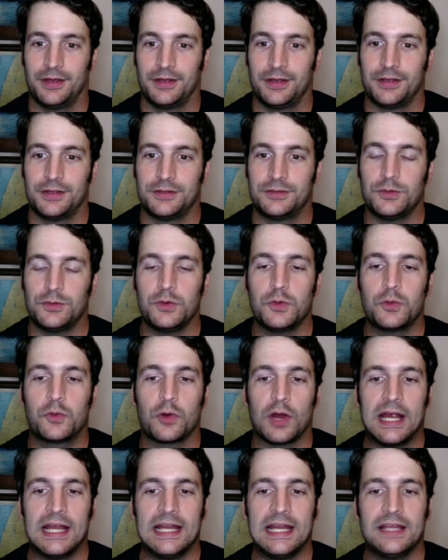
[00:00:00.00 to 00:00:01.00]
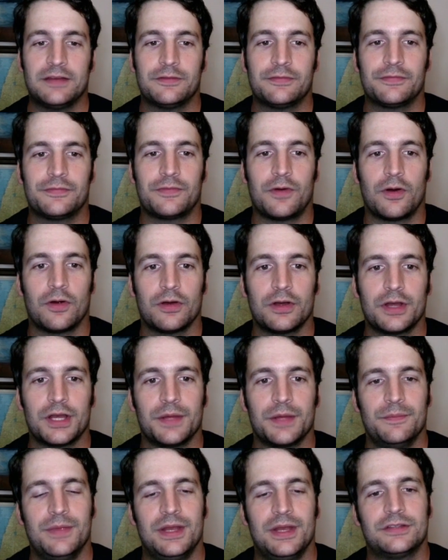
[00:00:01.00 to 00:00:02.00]
So Ukrainian Foreign
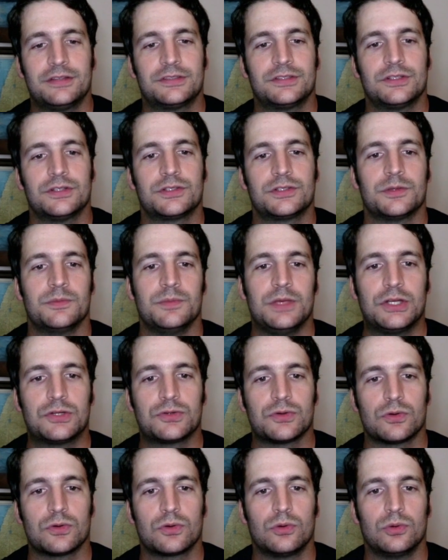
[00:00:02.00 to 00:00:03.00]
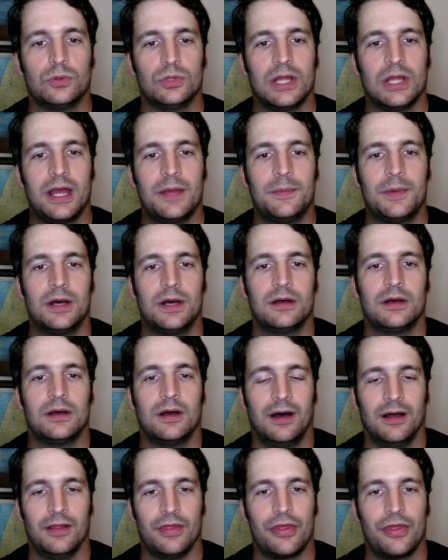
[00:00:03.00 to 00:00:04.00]
Minister Dmytro Kuleba
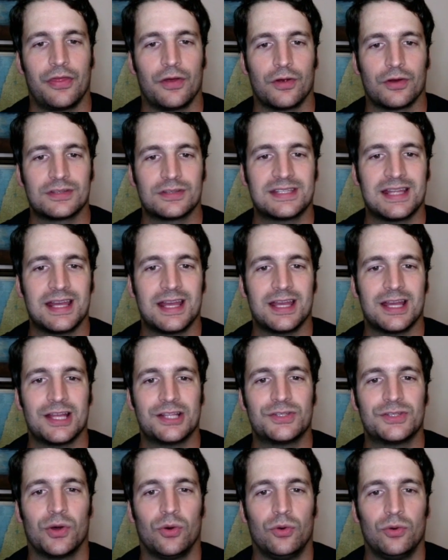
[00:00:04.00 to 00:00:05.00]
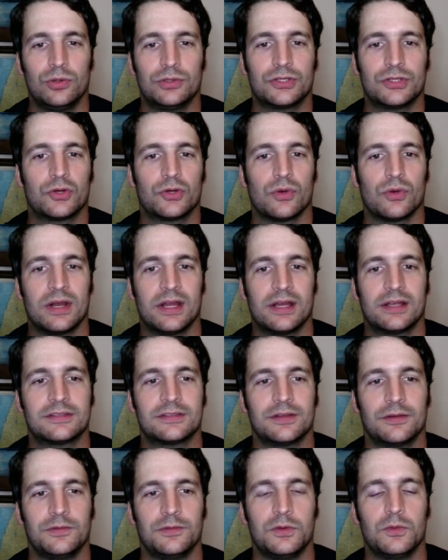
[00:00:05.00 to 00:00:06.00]
on Thursday told critics
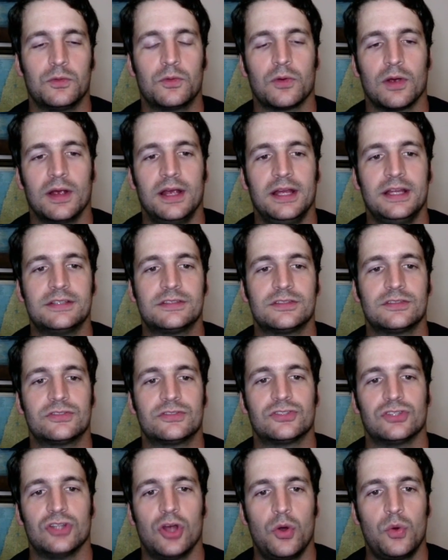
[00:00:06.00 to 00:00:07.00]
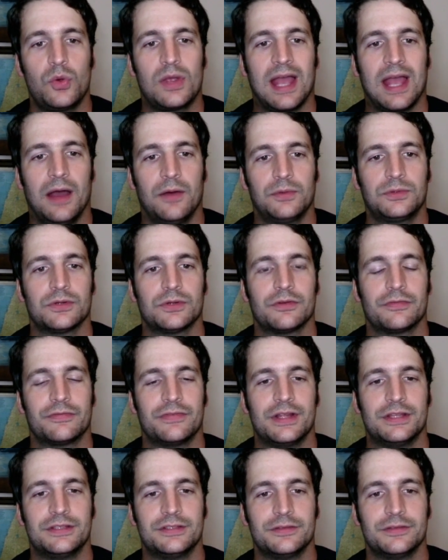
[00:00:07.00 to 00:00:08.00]
of Ukraine's slow
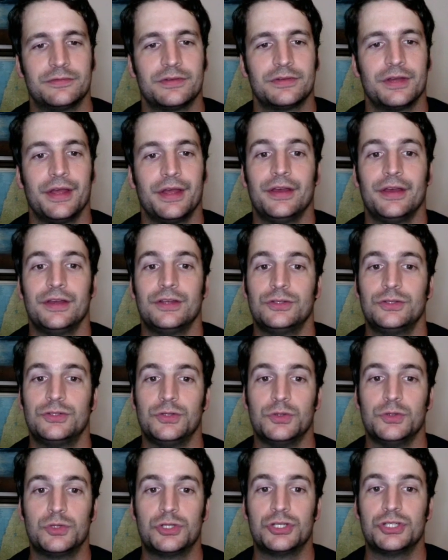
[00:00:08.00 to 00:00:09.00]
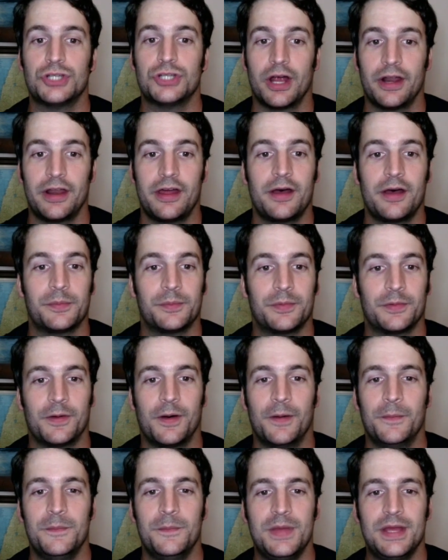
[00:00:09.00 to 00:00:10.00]
counteroffensive to shut up
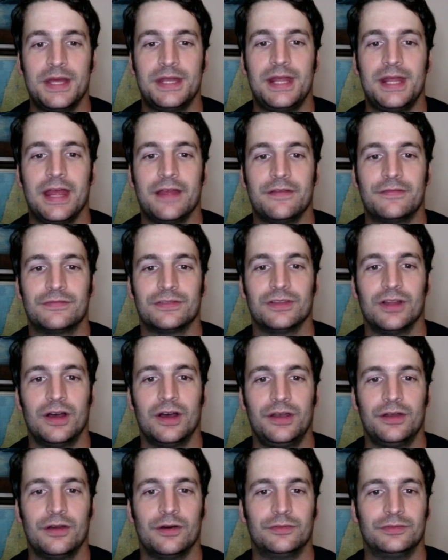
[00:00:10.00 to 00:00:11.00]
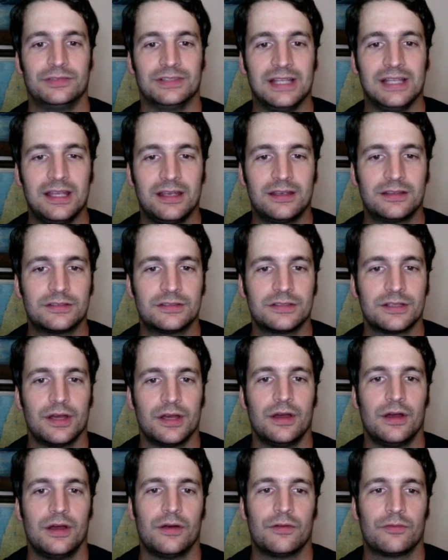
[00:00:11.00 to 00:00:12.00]
amid a flood of leaks
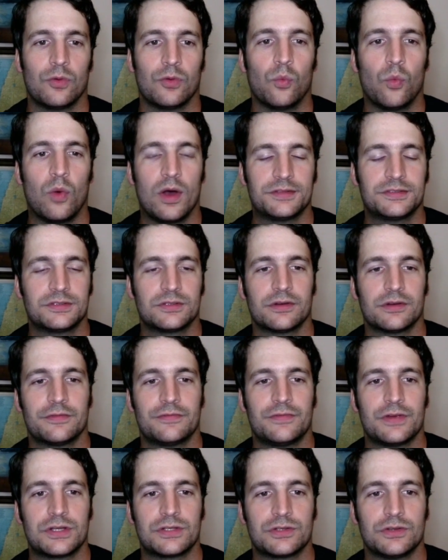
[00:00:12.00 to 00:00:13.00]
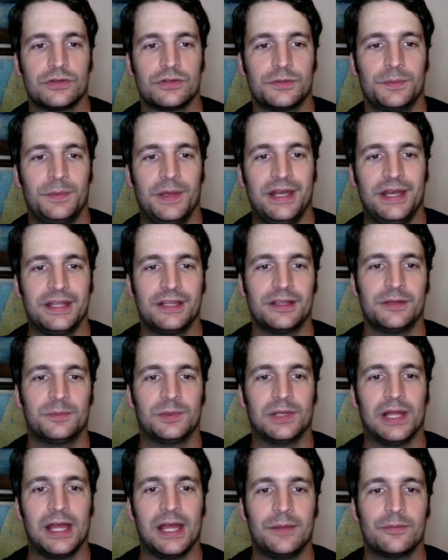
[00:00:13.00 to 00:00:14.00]
from Western officials pinning the
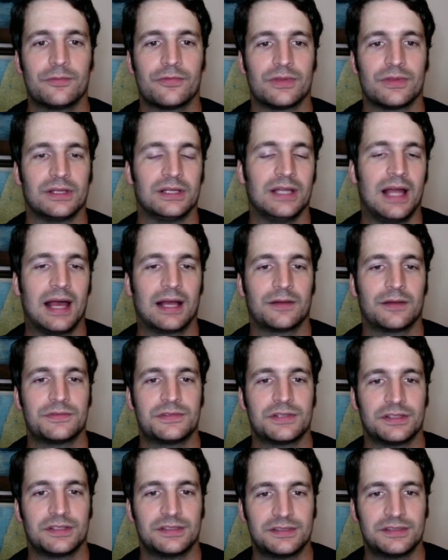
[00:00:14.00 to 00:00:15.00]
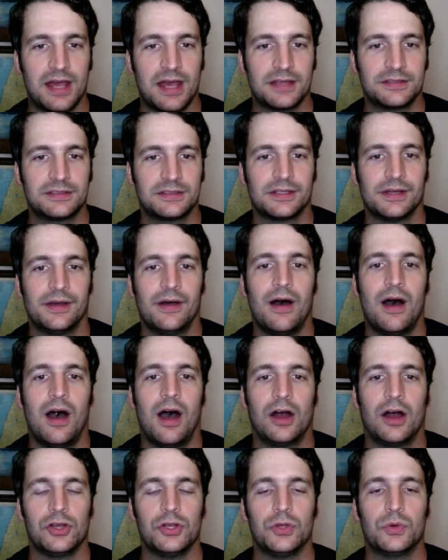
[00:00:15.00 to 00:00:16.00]
blame for the lack of success
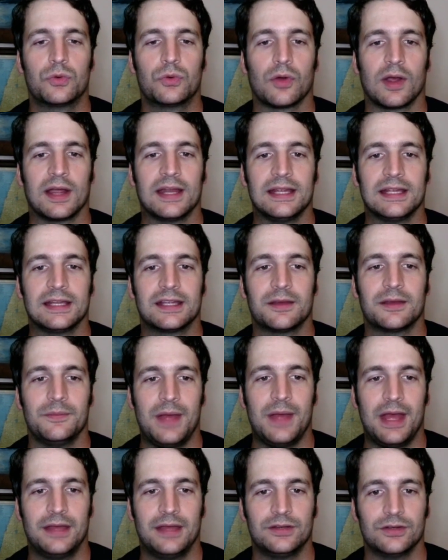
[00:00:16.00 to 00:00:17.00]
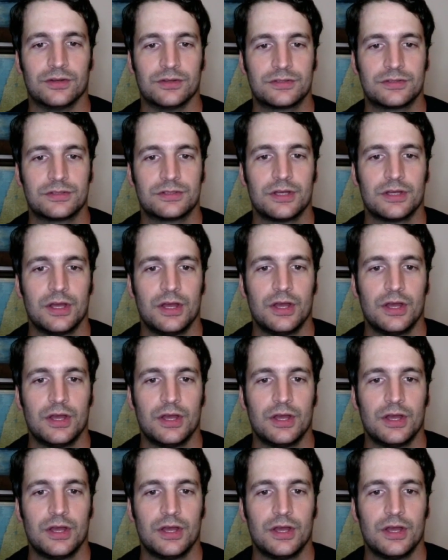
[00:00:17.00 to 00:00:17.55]
on Ukrainian commanders.